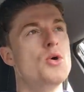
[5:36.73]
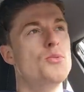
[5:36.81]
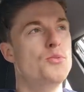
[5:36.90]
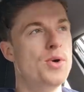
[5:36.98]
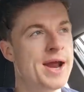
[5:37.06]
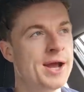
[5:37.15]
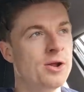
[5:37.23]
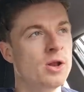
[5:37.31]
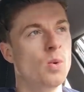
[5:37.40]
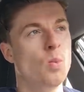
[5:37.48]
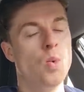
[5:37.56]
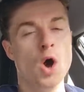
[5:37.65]

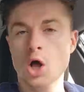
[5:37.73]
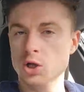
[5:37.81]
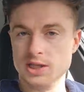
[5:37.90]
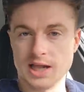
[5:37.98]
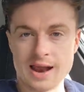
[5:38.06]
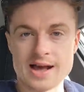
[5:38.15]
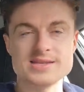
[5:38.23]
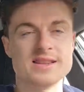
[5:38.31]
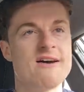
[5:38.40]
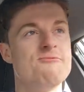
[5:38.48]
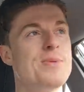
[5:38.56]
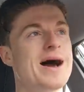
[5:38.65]
real world-class
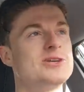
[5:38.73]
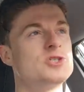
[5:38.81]
left-back.